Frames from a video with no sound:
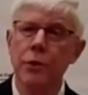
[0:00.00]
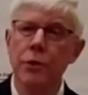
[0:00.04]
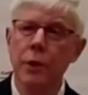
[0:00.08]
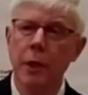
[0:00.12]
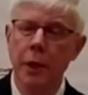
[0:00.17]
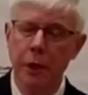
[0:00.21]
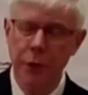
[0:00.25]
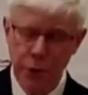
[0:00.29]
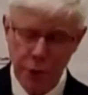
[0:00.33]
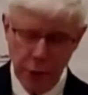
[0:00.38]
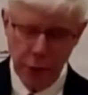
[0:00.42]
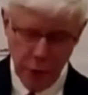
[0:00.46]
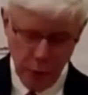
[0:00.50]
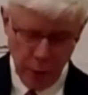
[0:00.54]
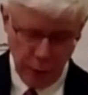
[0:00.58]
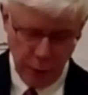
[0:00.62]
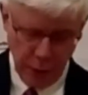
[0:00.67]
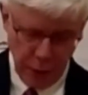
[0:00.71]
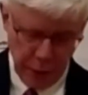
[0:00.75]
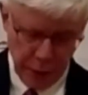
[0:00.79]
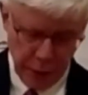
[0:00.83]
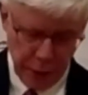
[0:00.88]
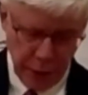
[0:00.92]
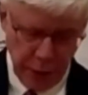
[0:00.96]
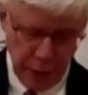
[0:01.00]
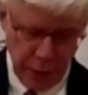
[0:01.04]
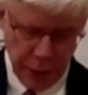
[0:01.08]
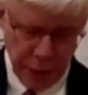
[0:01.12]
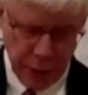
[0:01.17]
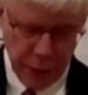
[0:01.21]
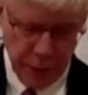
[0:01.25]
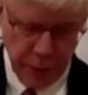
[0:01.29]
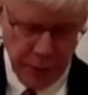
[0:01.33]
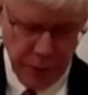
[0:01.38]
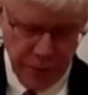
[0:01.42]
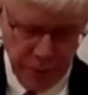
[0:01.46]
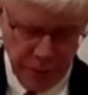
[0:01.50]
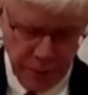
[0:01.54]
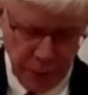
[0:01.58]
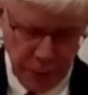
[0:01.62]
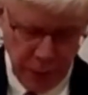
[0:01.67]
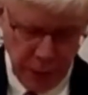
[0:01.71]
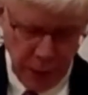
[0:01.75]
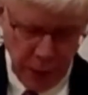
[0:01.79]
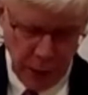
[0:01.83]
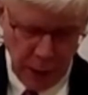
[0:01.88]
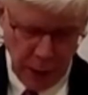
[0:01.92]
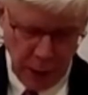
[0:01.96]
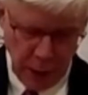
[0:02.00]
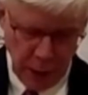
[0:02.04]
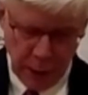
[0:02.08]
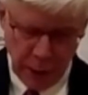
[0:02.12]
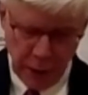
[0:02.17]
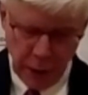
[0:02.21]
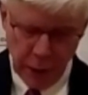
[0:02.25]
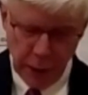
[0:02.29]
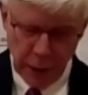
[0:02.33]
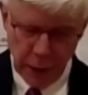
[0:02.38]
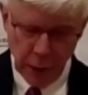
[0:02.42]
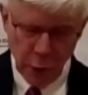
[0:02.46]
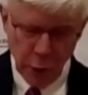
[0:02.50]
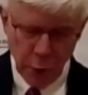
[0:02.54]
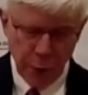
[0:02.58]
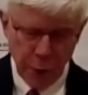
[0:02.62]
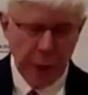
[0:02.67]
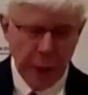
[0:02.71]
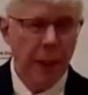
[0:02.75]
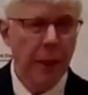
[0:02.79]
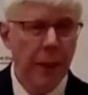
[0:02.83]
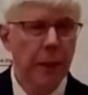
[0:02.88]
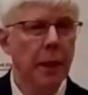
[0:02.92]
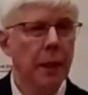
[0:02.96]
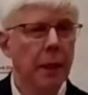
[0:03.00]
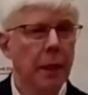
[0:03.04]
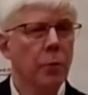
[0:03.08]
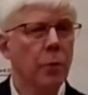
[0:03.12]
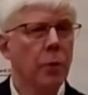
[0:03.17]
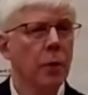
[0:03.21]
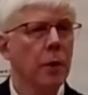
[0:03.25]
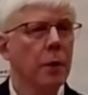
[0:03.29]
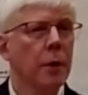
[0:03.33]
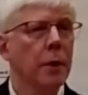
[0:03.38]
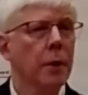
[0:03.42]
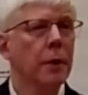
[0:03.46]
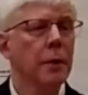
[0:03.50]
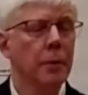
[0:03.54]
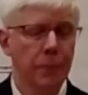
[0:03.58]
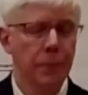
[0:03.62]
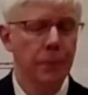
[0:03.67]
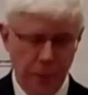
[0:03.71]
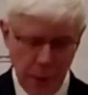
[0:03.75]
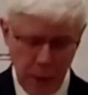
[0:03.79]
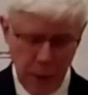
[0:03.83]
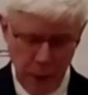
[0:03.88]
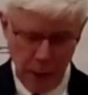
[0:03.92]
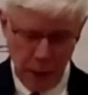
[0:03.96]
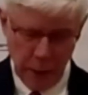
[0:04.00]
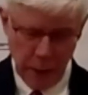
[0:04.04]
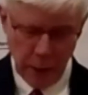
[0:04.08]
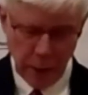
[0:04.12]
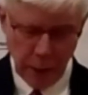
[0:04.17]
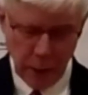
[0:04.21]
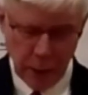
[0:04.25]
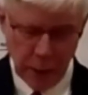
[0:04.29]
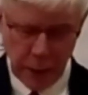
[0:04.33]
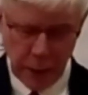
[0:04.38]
Discussion Organization, the Illumine Network, the